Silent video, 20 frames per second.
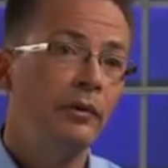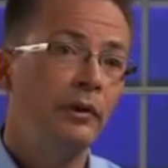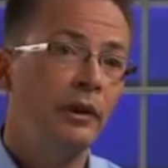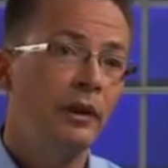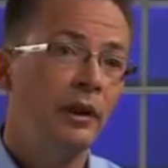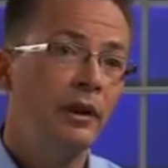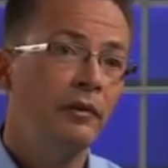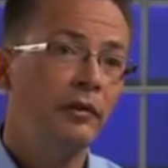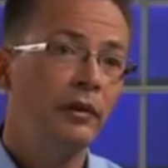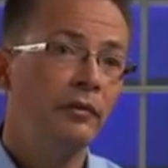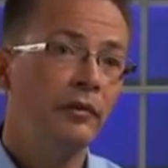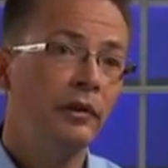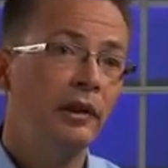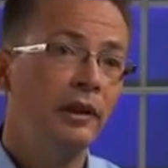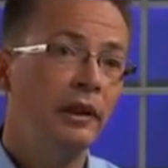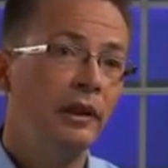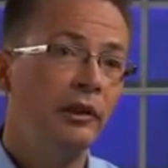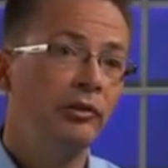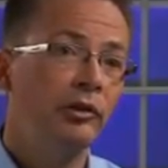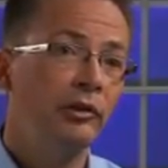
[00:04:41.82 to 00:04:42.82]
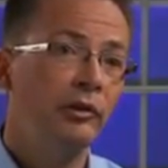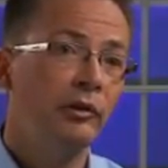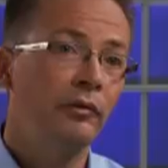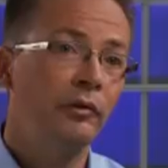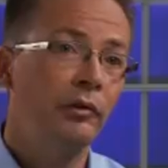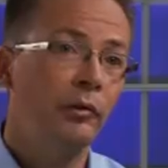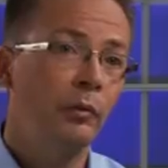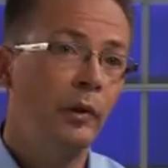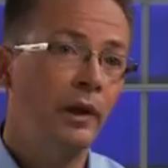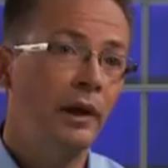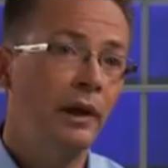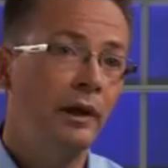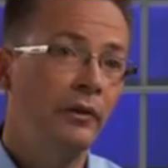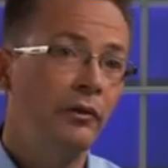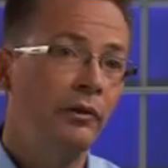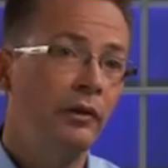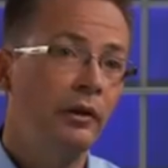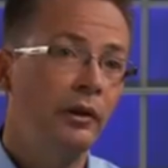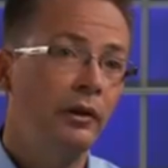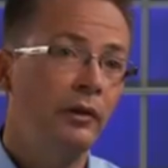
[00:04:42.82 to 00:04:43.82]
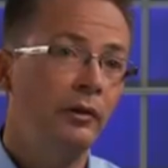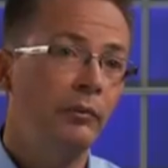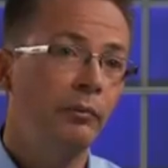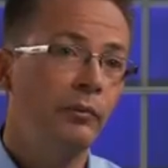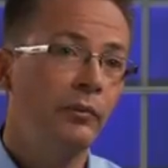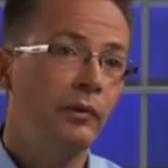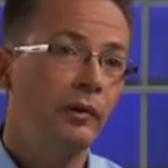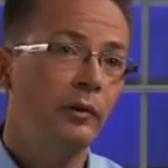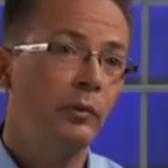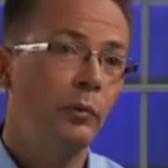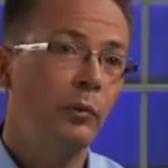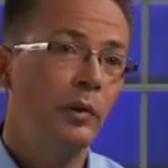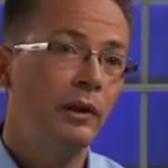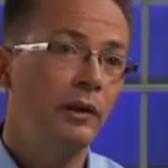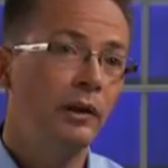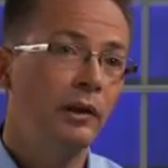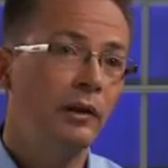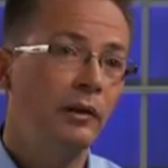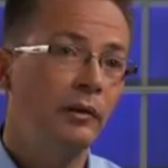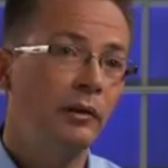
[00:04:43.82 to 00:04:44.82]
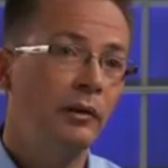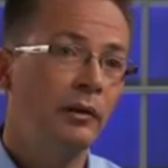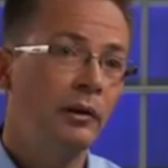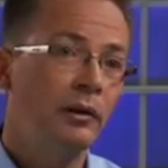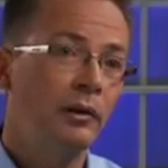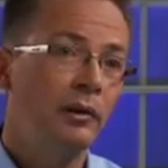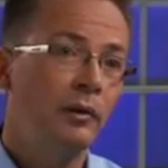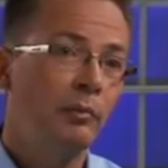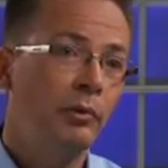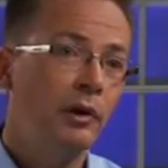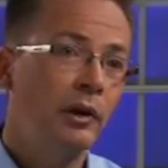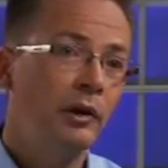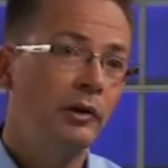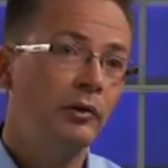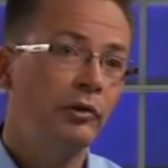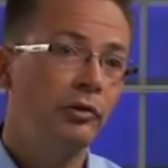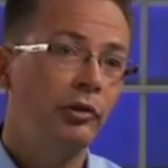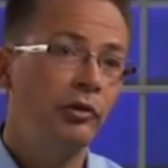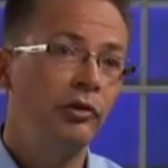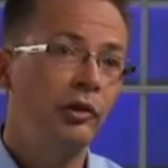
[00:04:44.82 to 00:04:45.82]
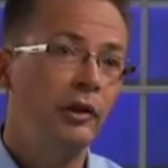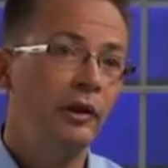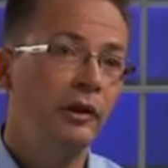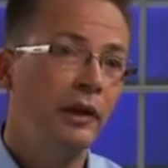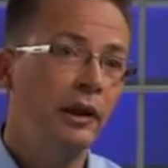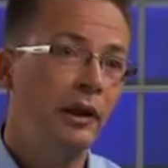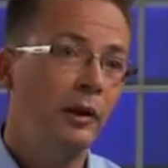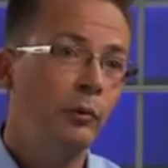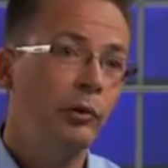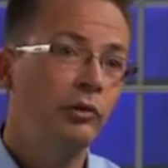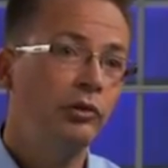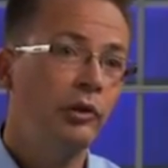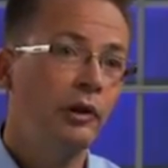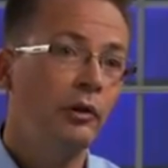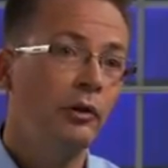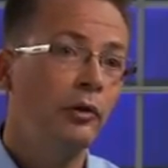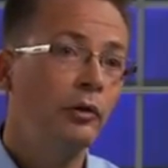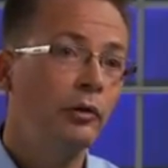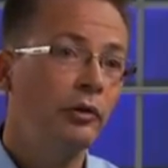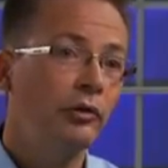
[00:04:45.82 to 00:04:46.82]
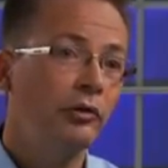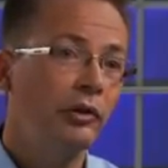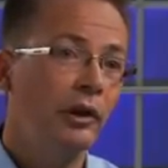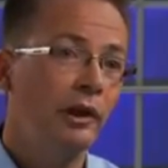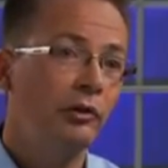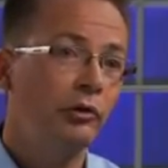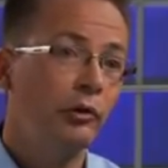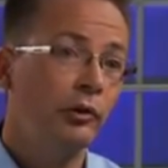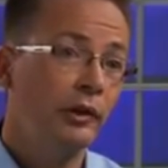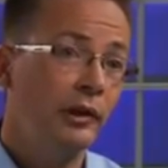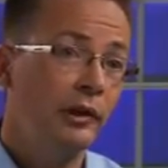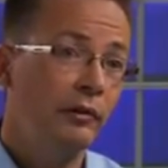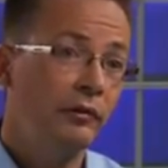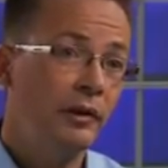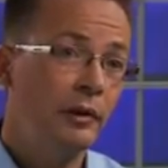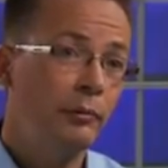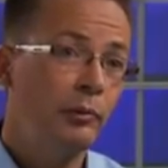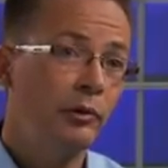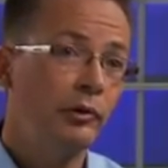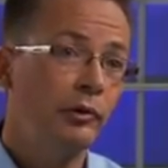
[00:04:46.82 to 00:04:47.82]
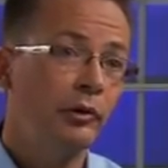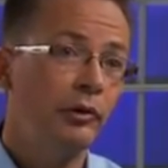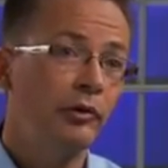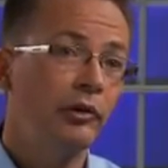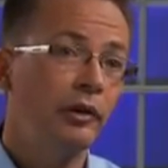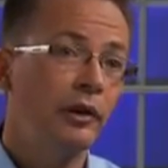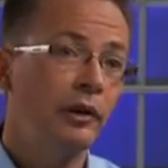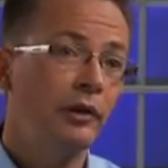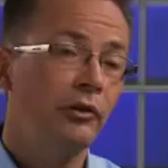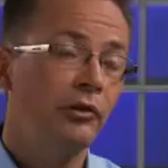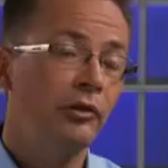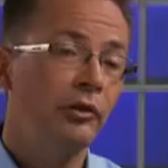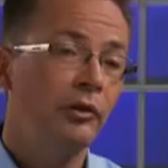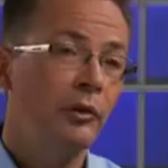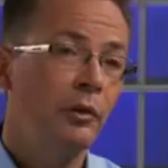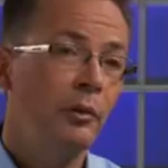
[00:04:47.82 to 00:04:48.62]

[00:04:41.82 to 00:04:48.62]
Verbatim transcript: the level of adhesion of the white, uh, white little particles you see there, which are the leukocytes or the inflammatory cells.